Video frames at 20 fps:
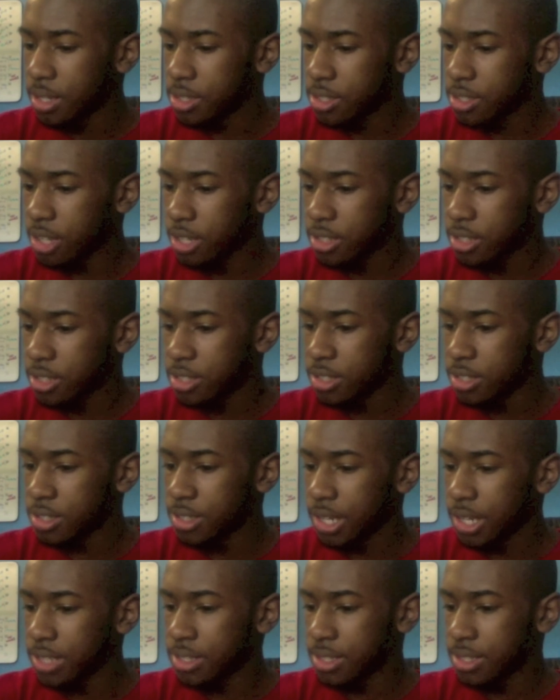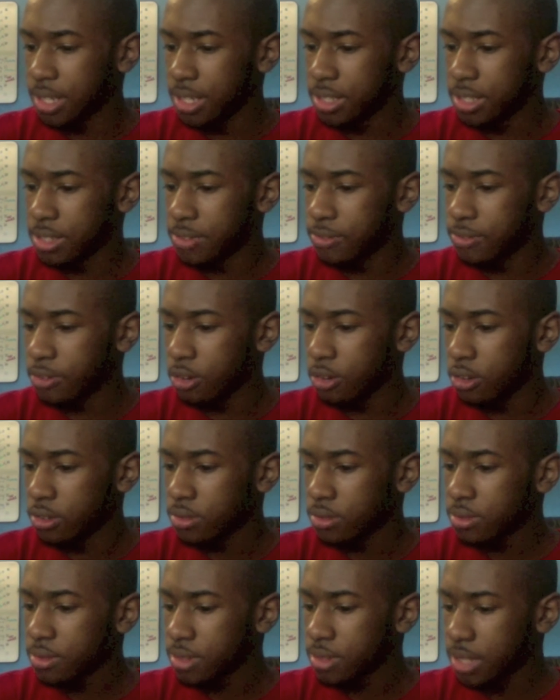He started in 1984,
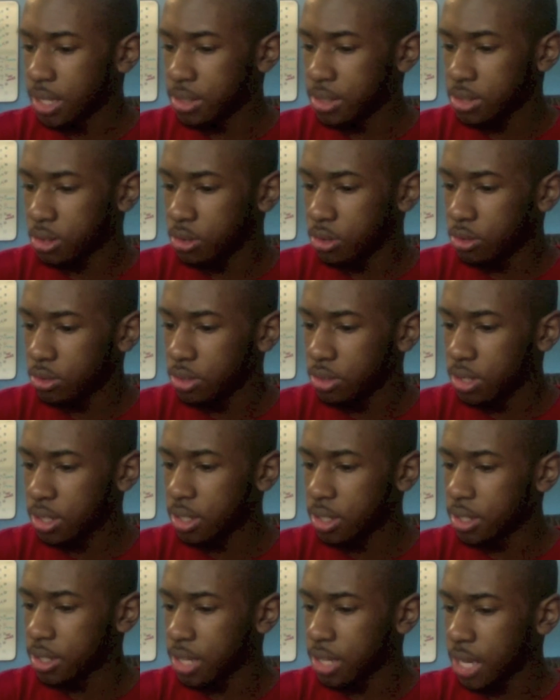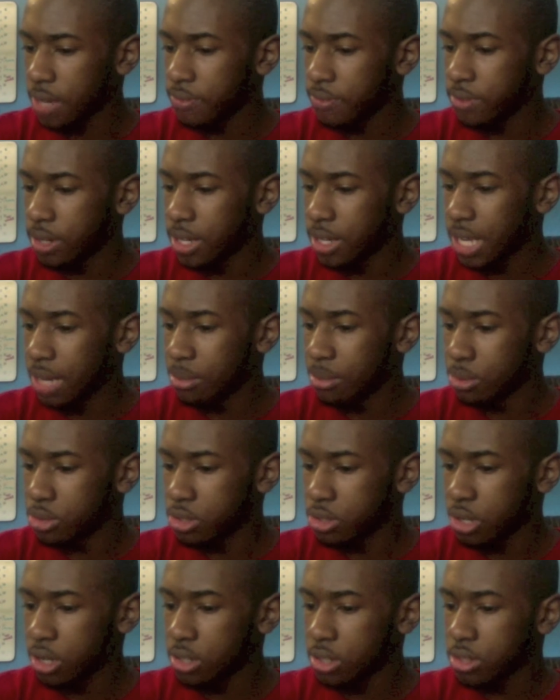keeps it all in carefully
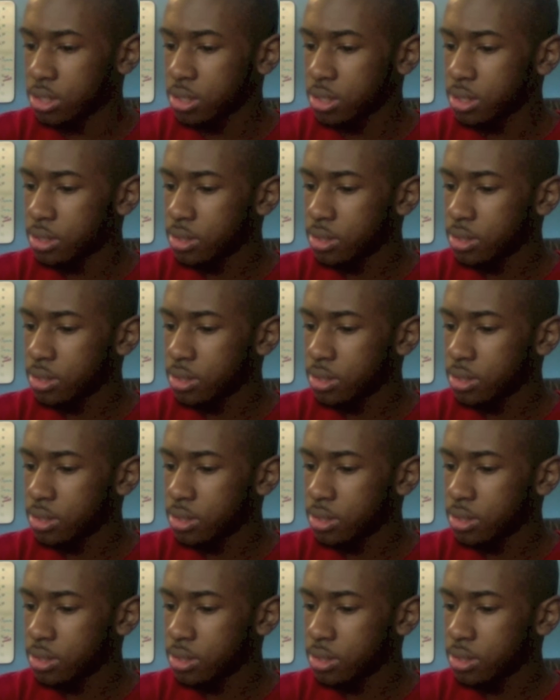labeled jars,